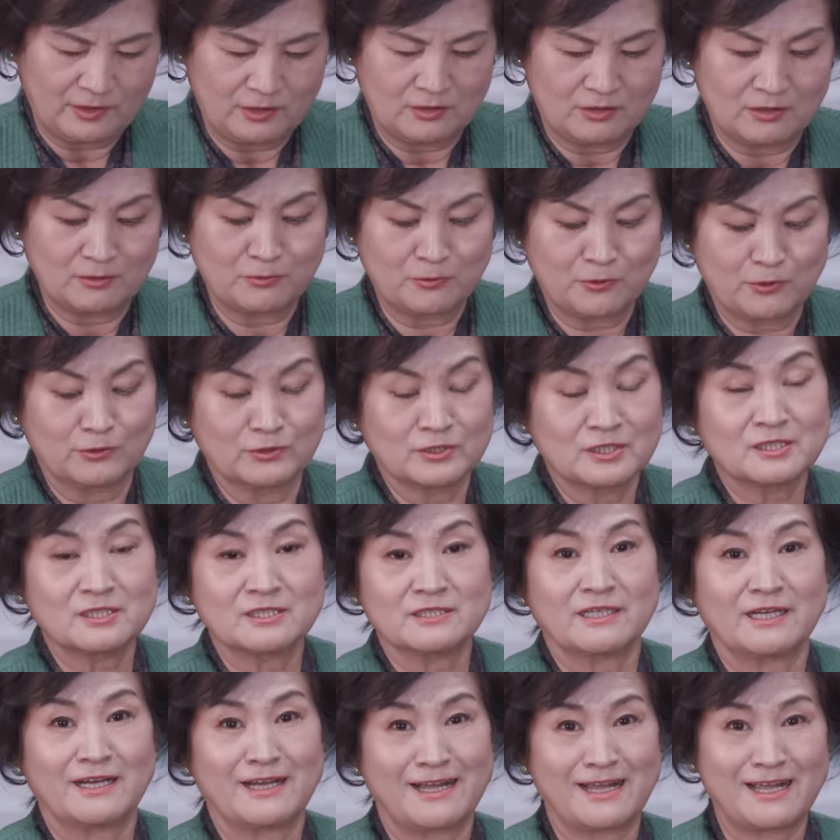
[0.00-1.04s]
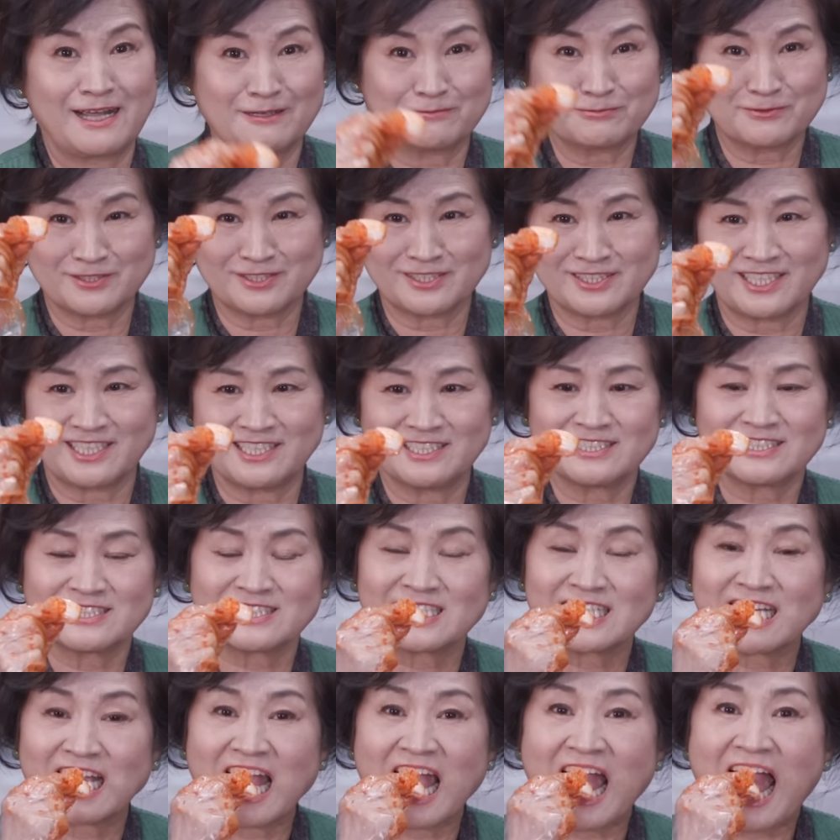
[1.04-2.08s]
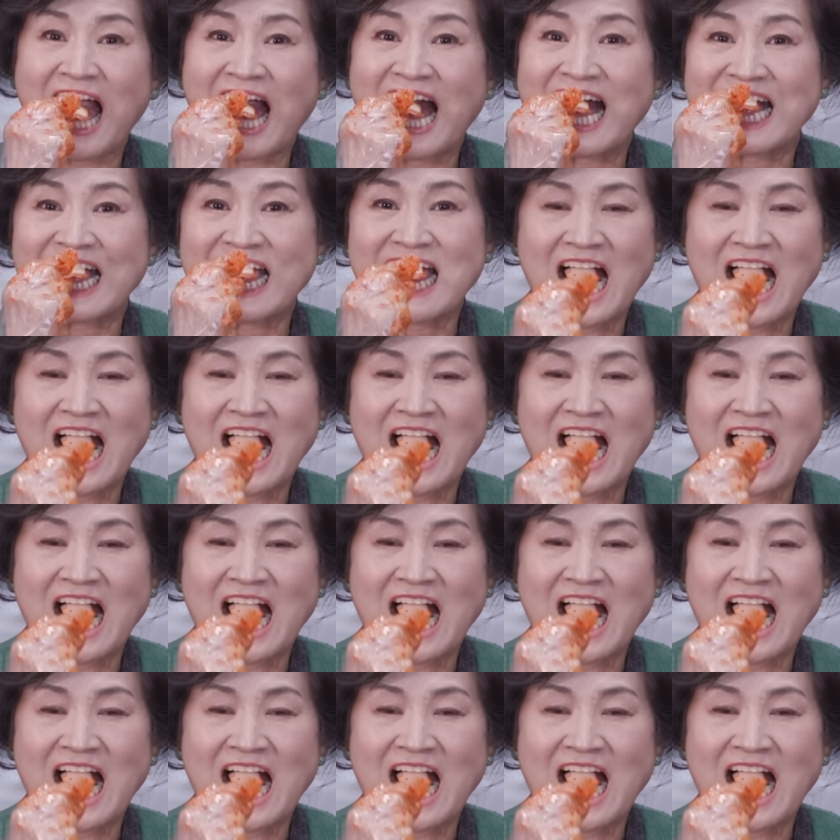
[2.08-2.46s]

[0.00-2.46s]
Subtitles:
Of course, after tasting it.